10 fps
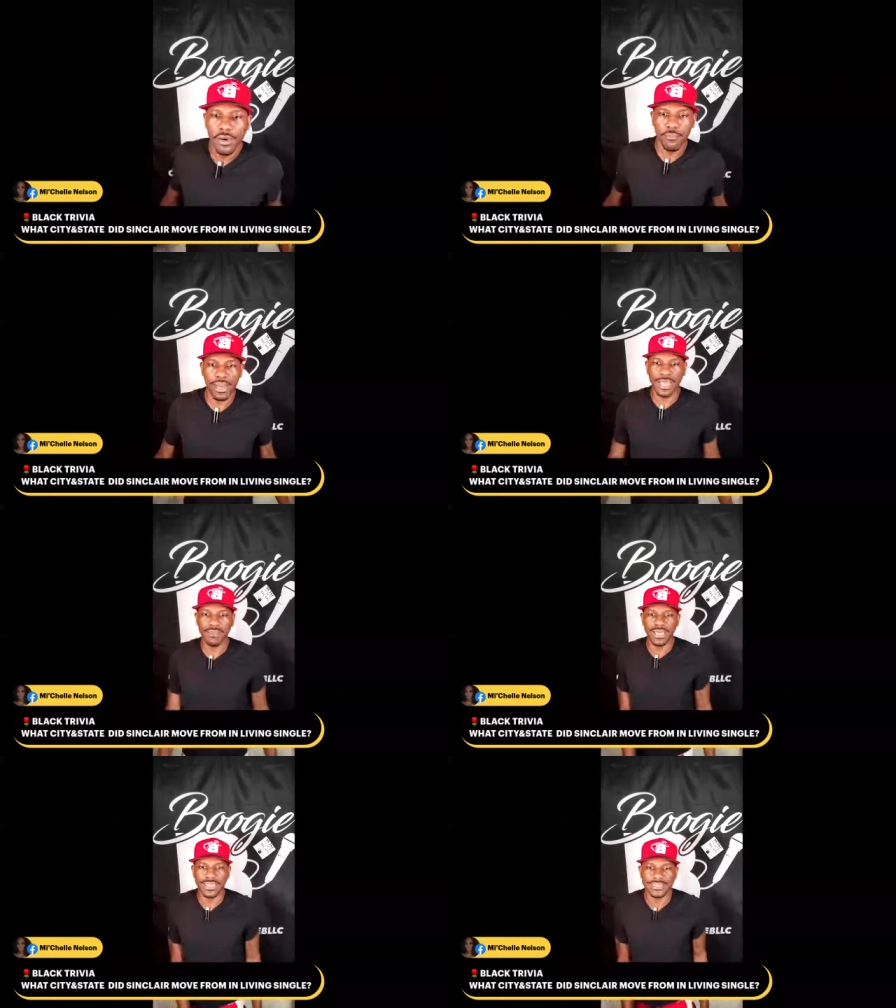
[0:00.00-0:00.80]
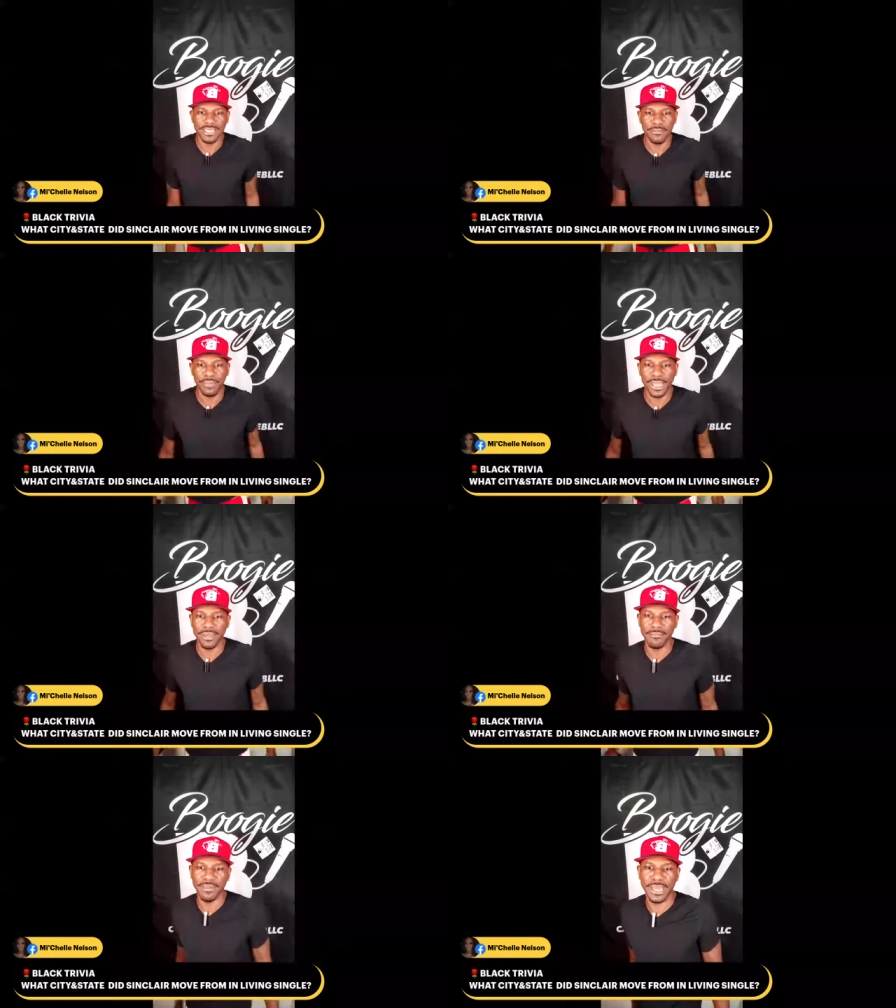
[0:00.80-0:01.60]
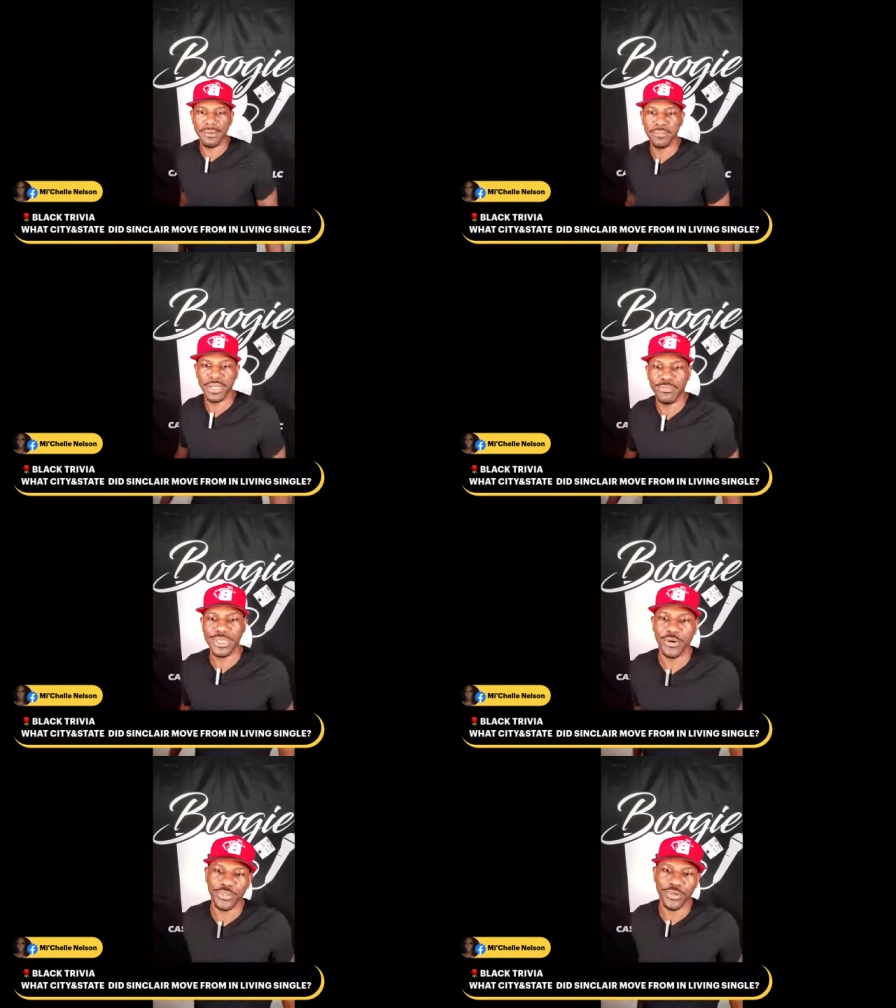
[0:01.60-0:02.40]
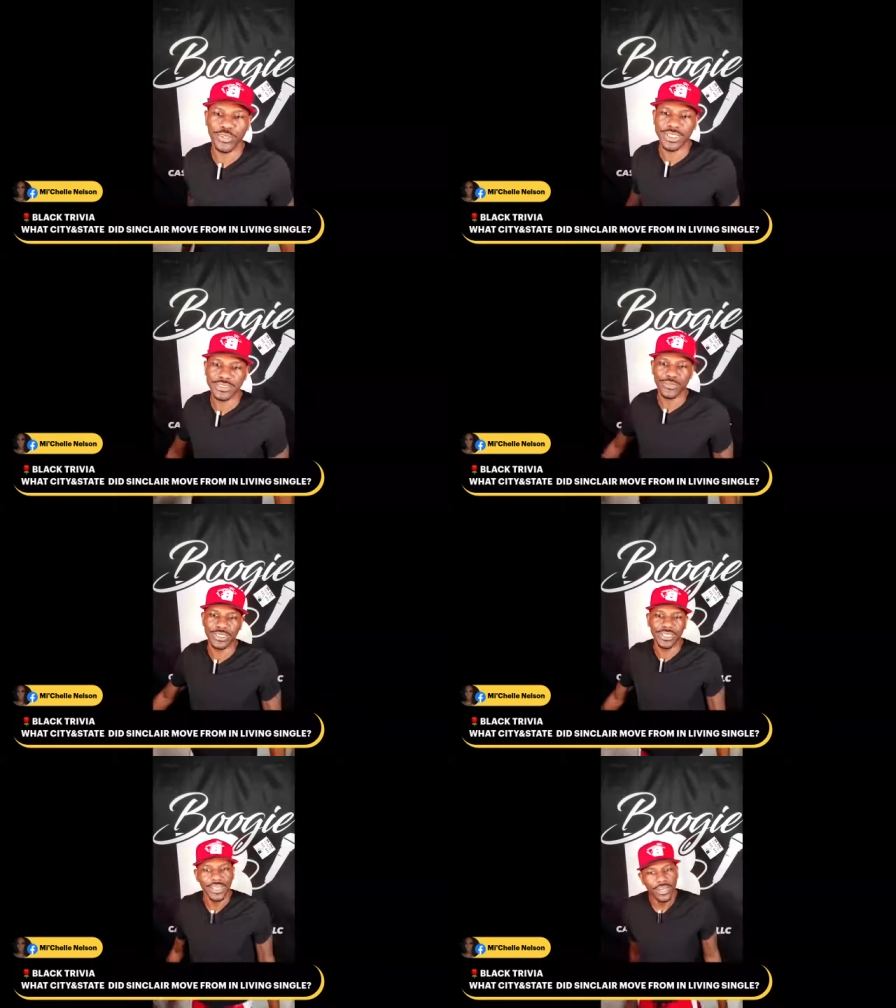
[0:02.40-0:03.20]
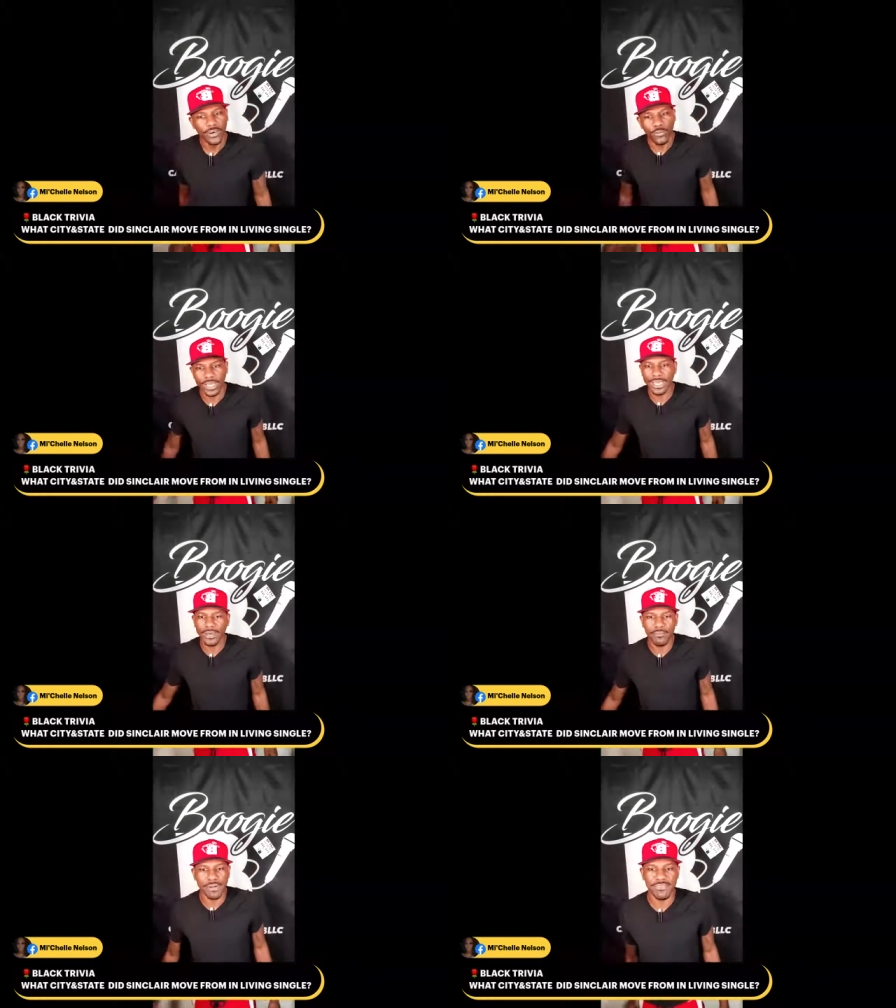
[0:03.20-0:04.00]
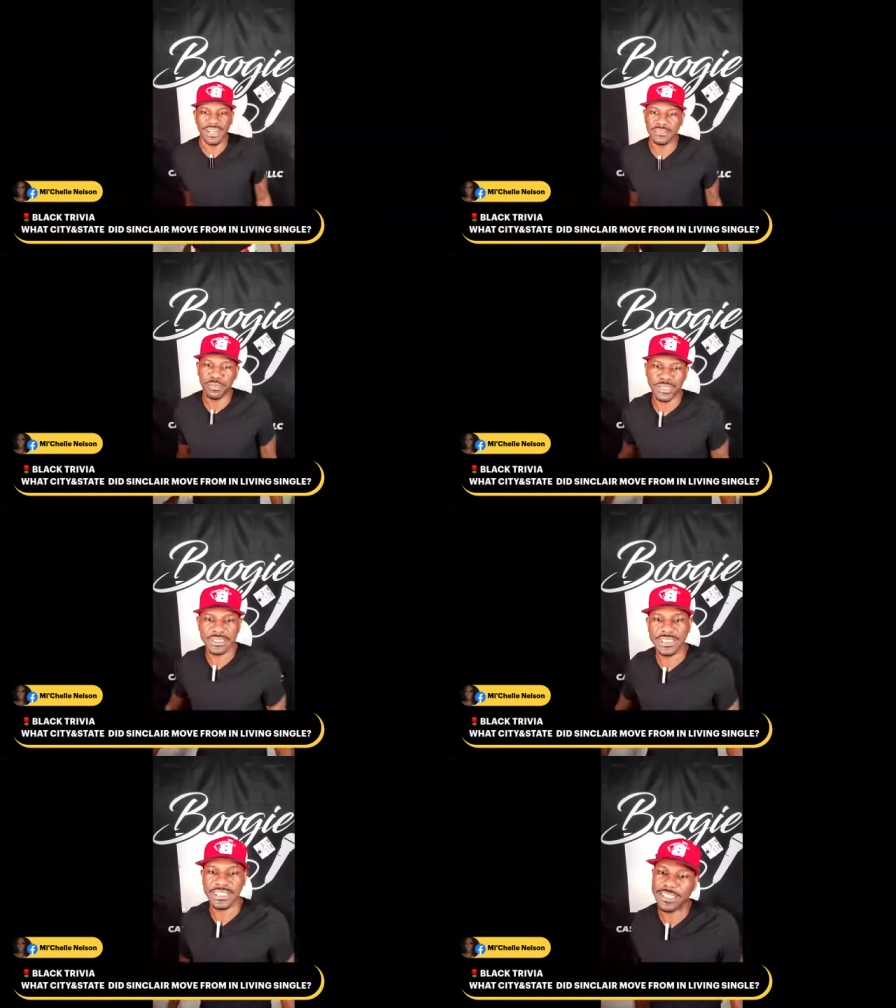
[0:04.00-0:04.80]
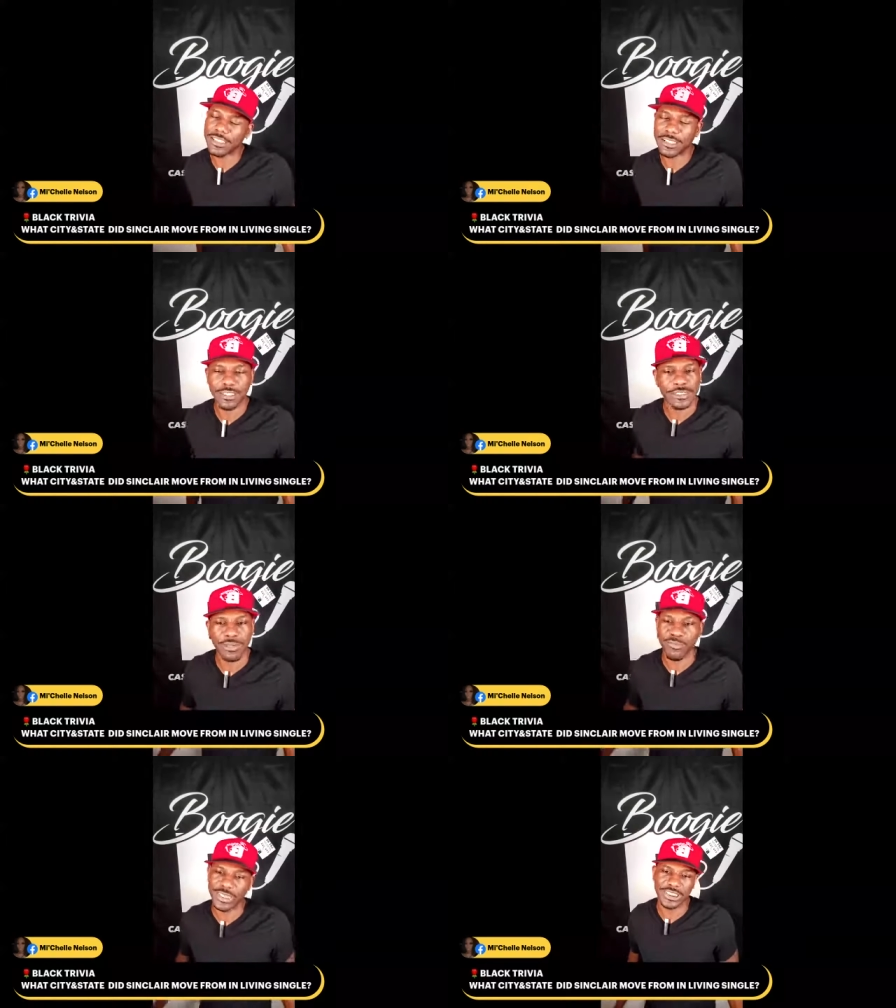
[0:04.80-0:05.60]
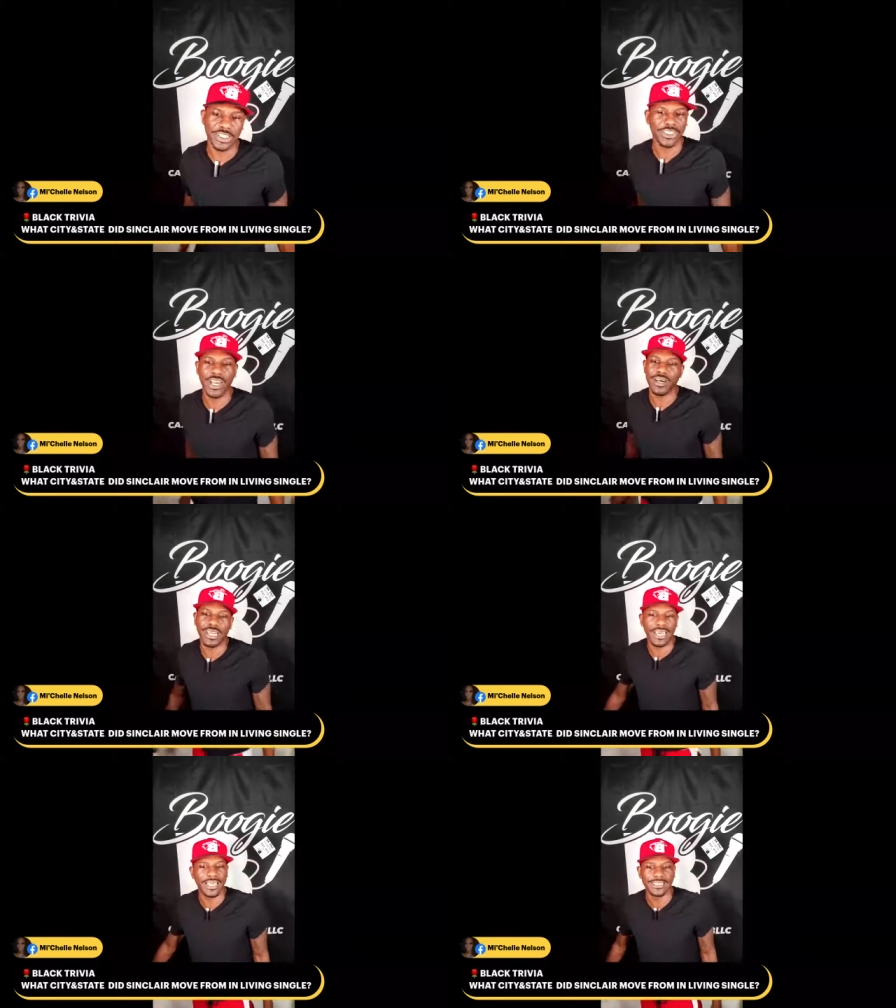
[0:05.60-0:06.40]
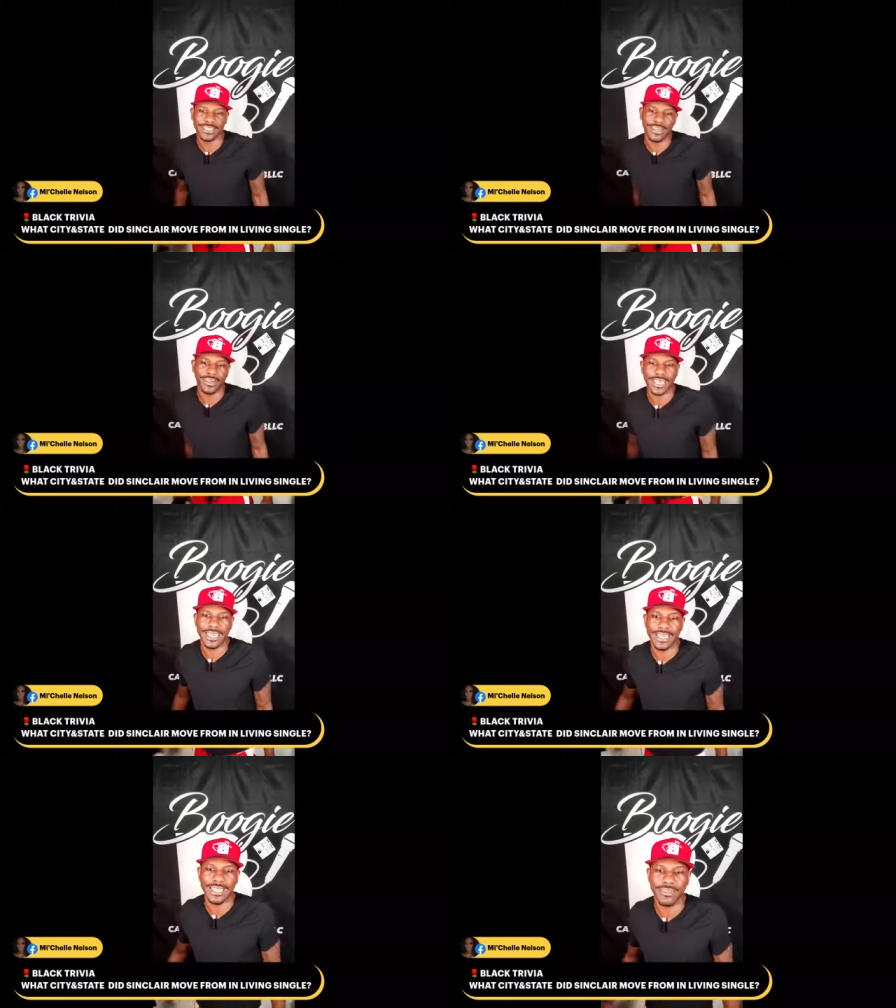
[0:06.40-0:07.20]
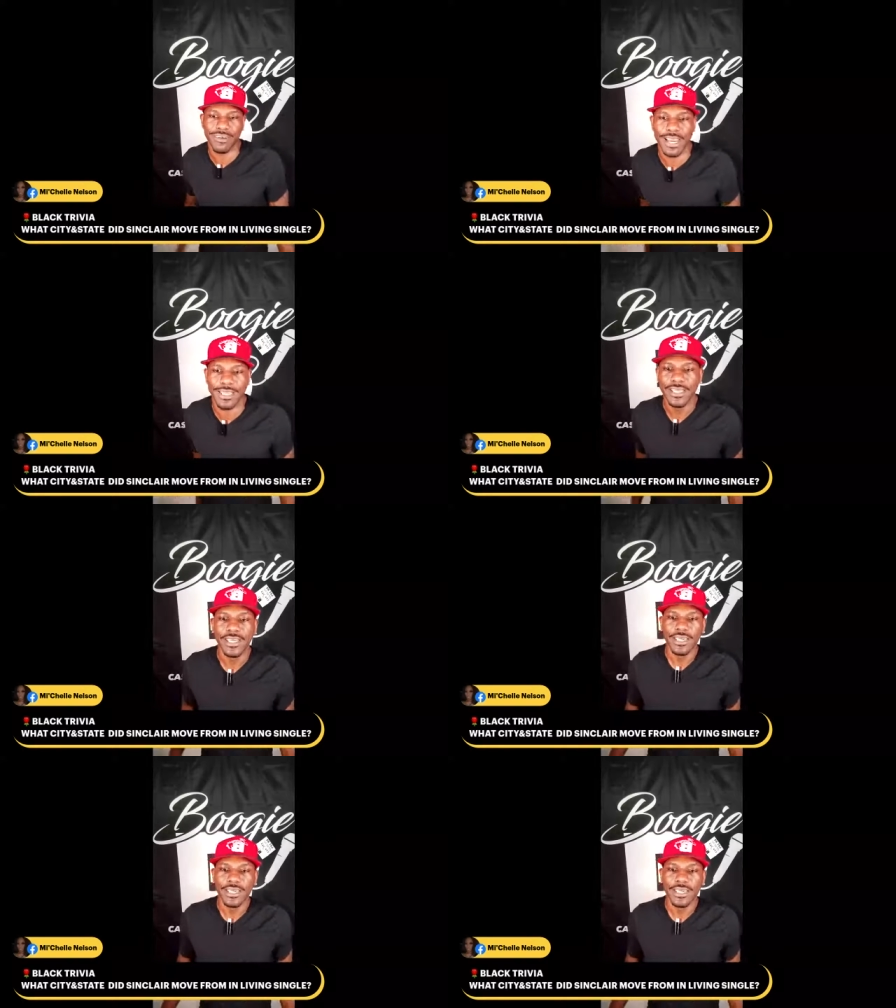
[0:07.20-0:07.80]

Bonnie Miller said bam, bam, boogie. We don't know this one. Well, my vice president done cooked up one on y'all ass. Y'all can't get it right.